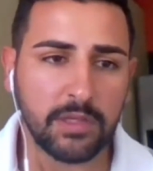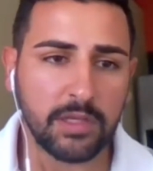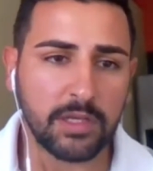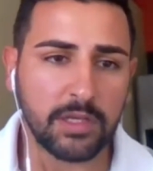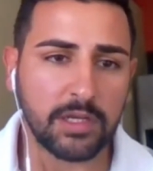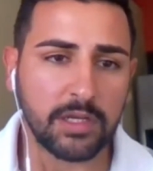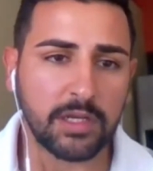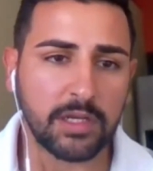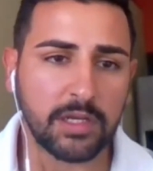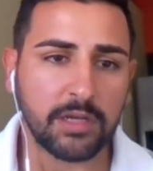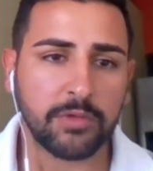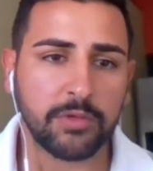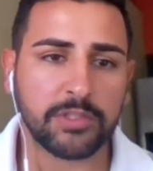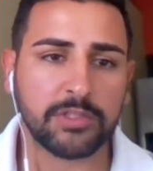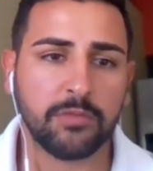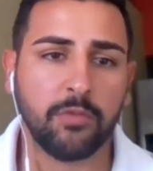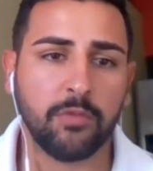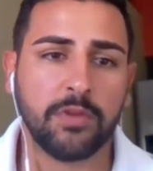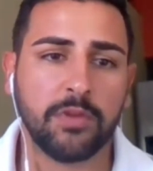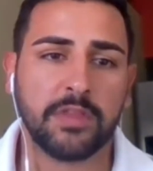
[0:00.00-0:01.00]

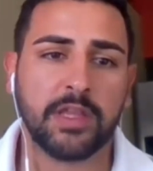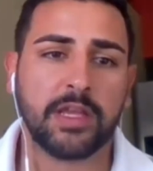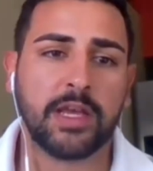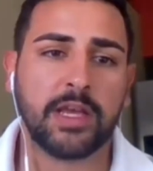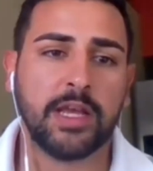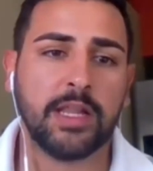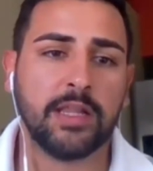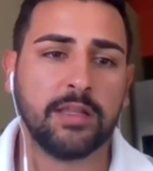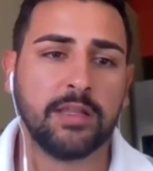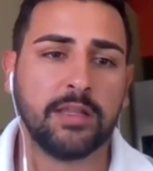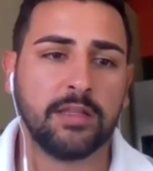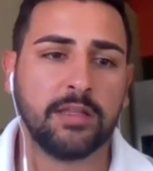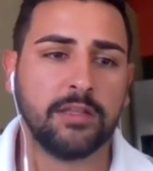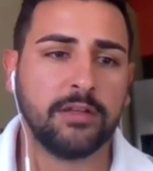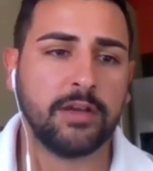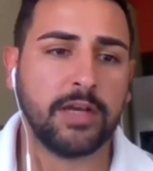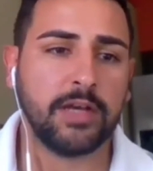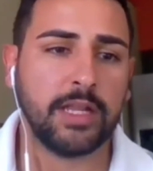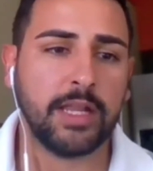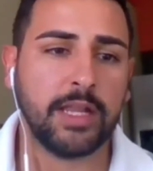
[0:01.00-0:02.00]
which is one thing
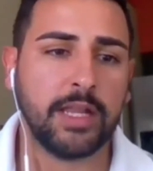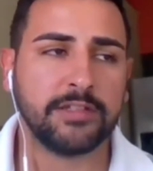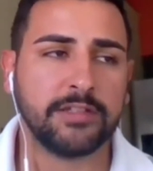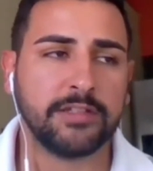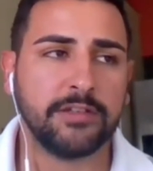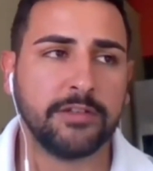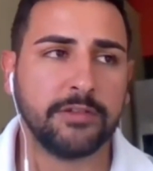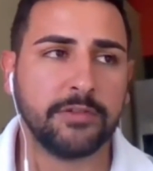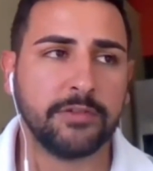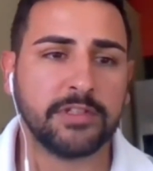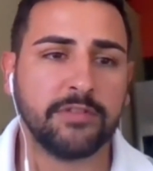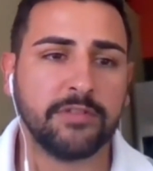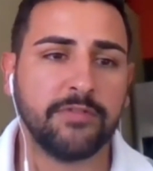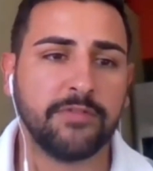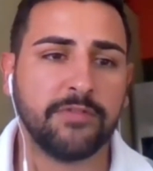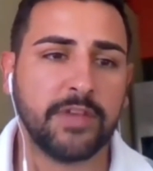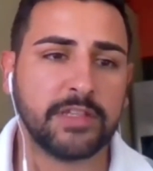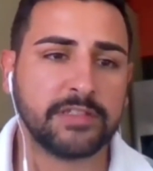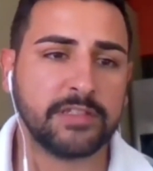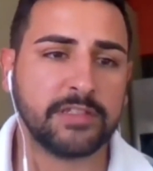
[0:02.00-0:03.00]
I like to do is
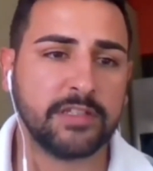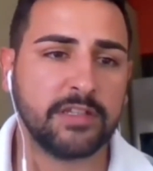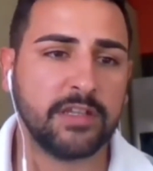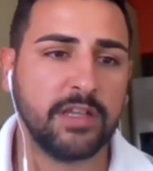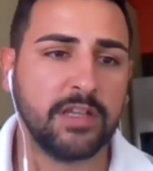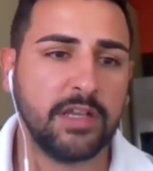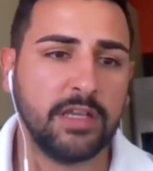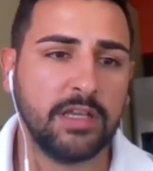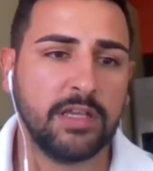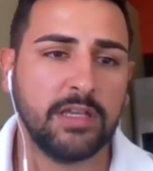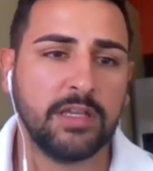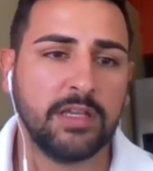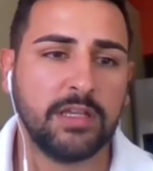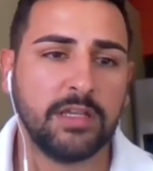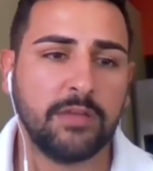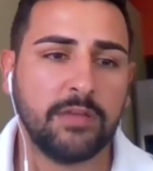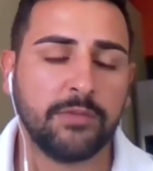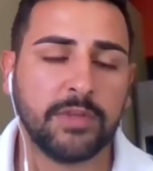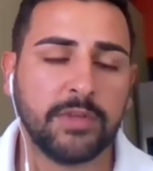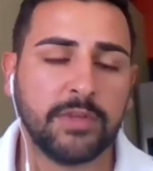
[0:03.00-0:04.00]
invest in
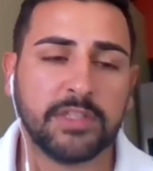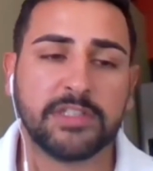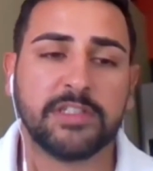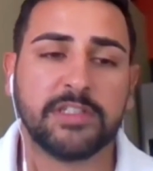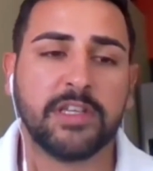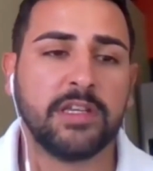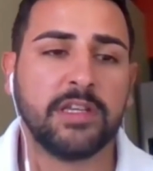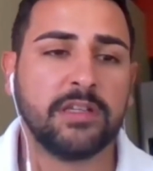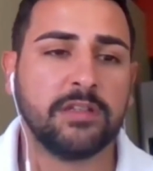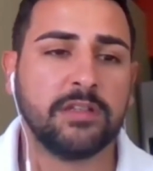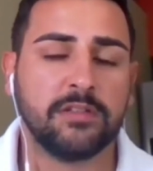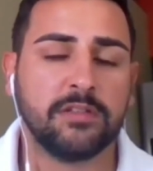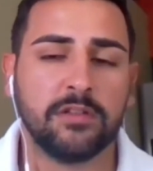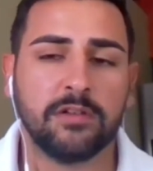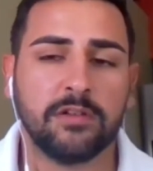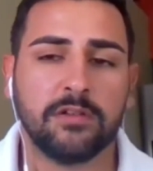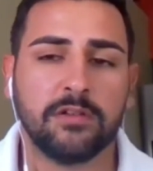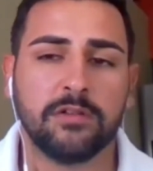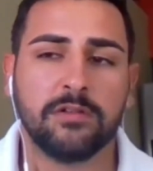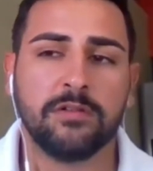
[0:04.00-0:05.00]
real estate.
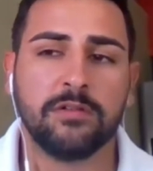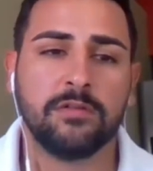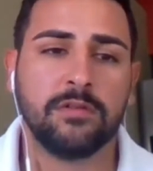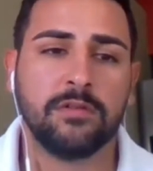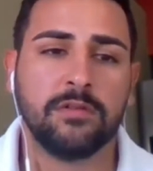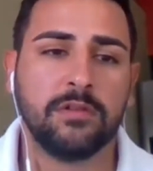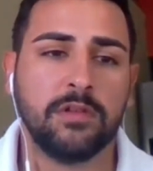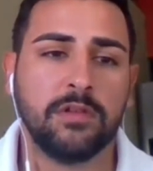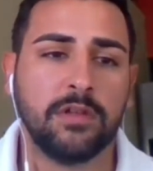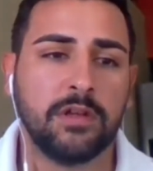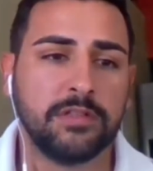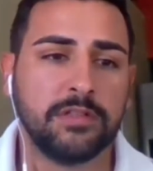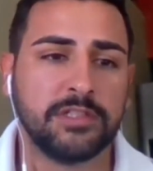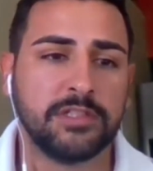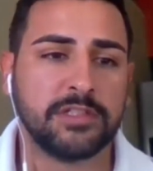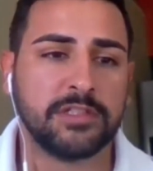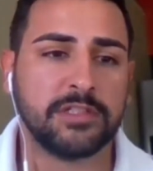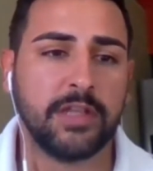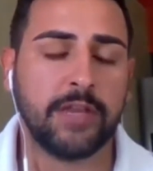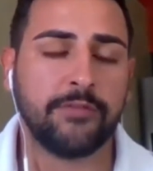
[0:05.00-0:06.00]
So,
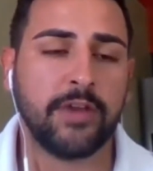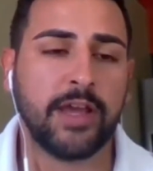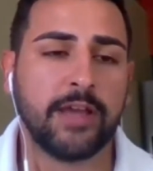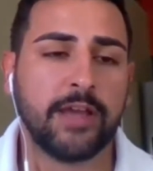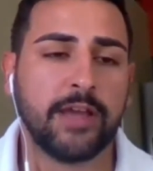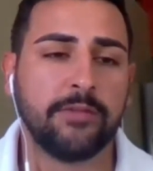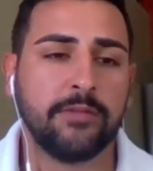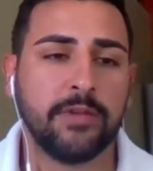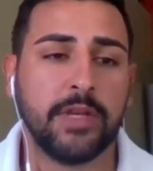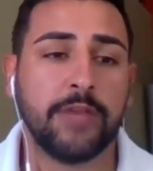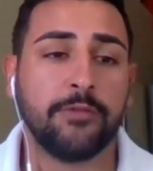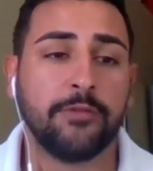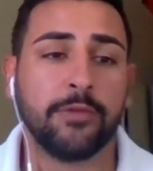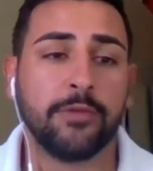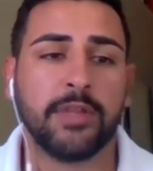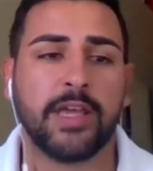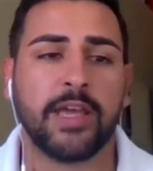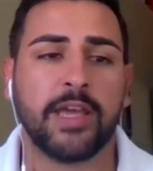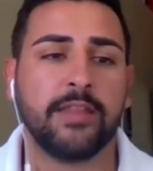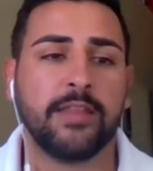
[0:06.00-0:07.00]
just never
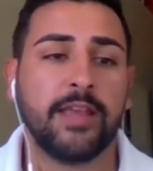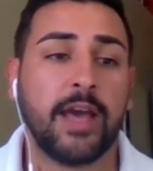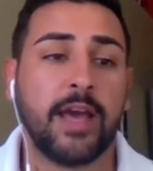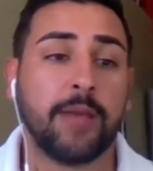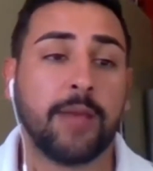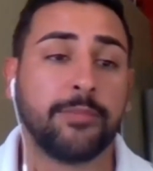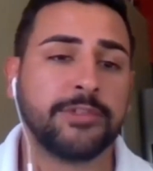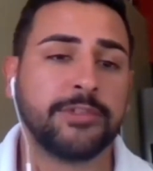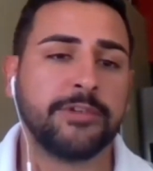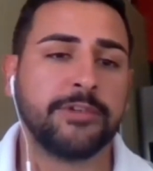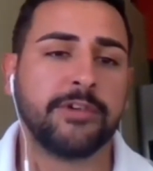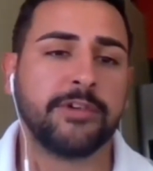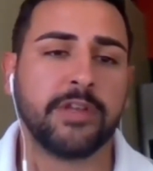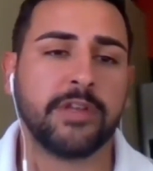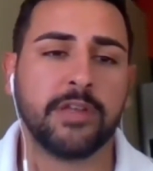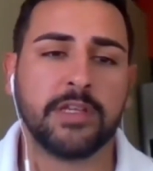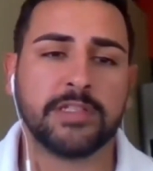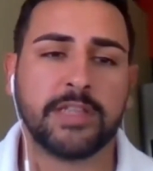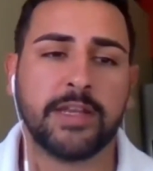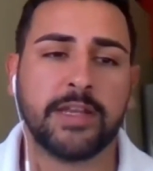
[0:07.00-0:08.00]
really had the
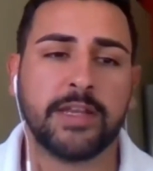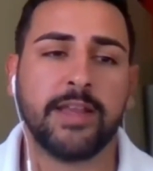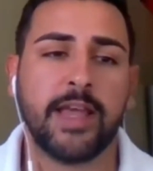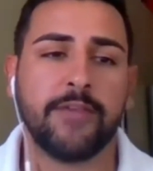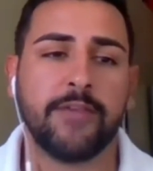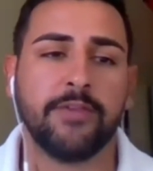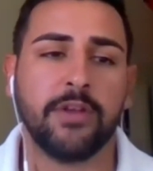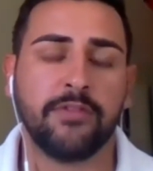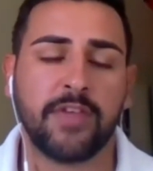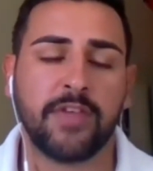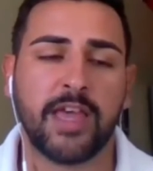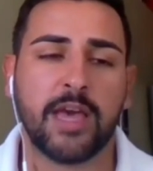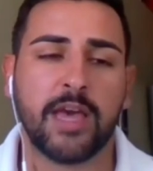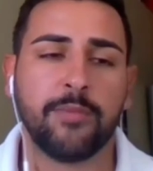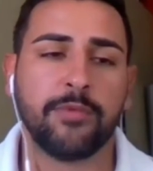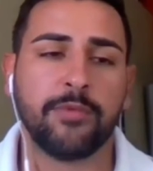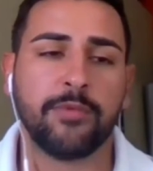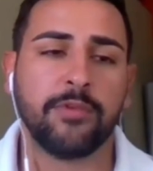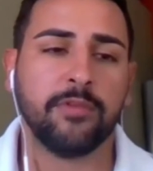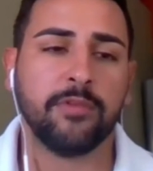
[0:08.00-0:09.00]
opportunity because I didn't have enough
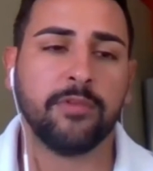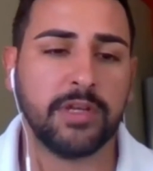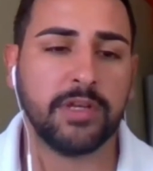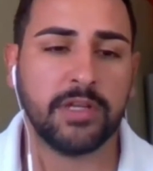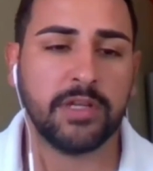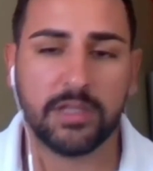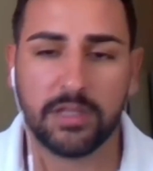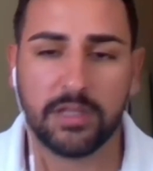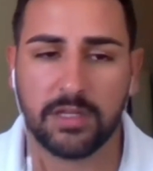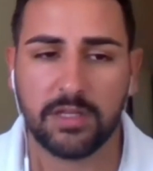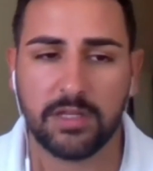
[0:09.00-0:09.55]
capital. But,